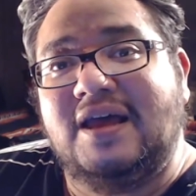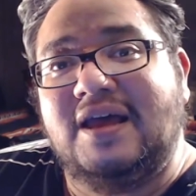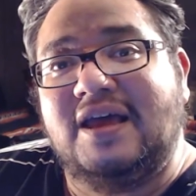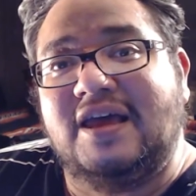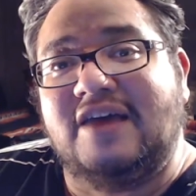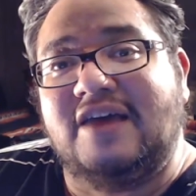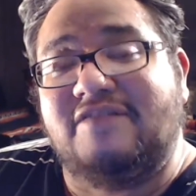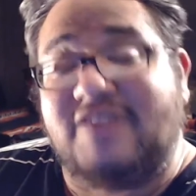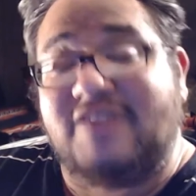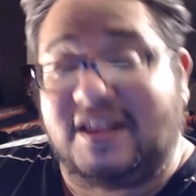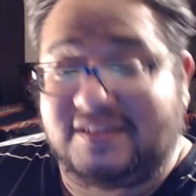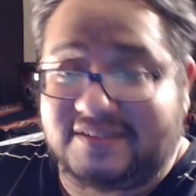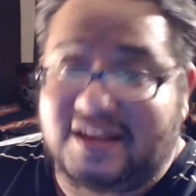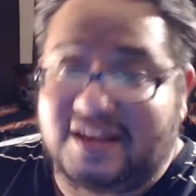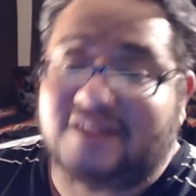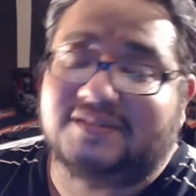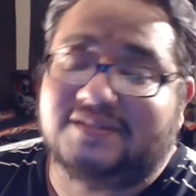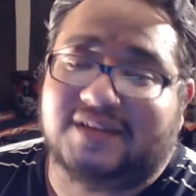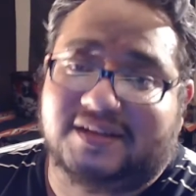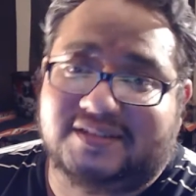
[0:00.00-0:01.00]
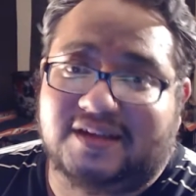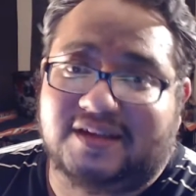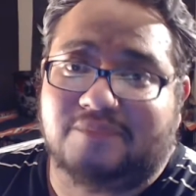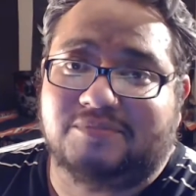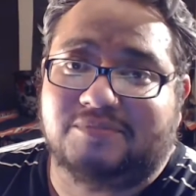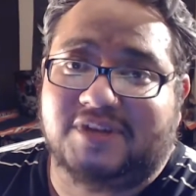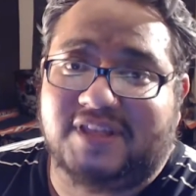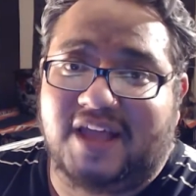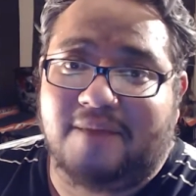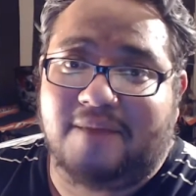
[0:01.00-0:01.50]
If that sounds like
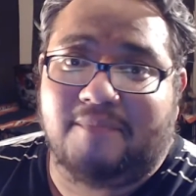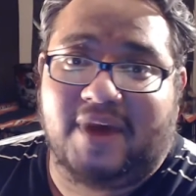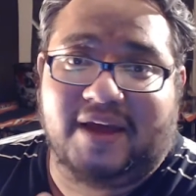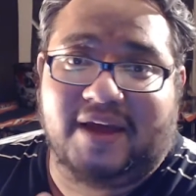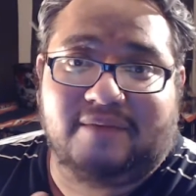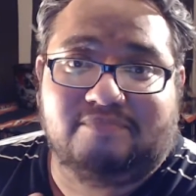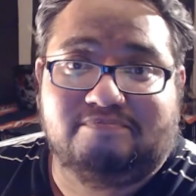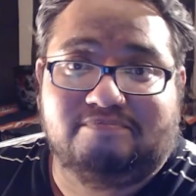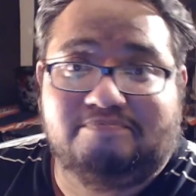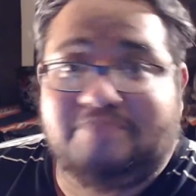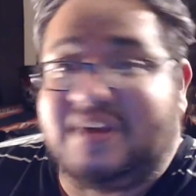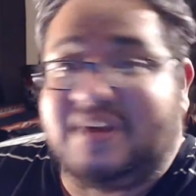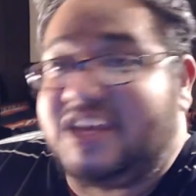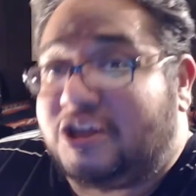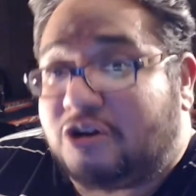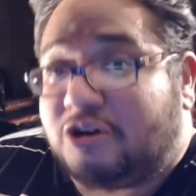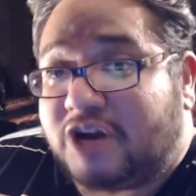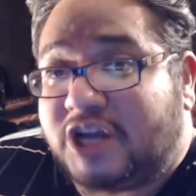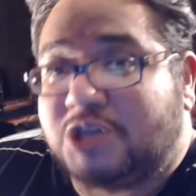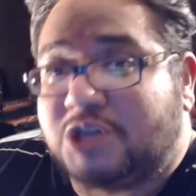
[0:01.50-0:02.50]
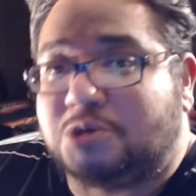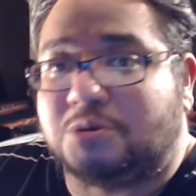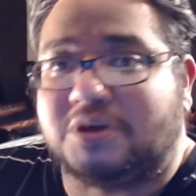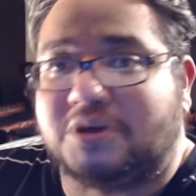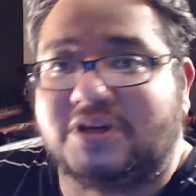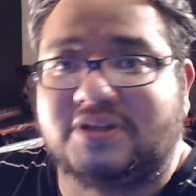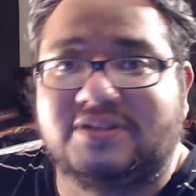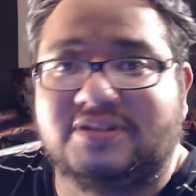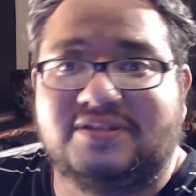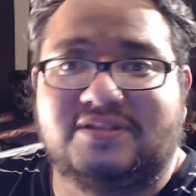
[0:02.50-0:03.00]
something that might pique your
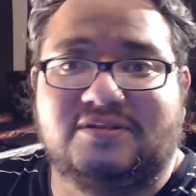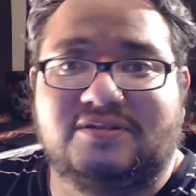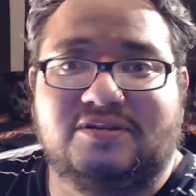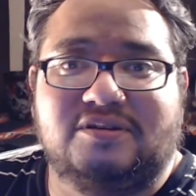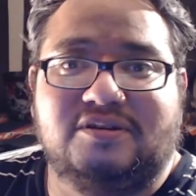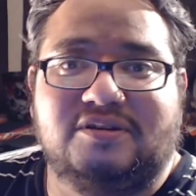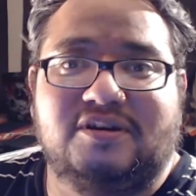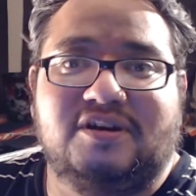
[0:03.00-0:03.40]
interest,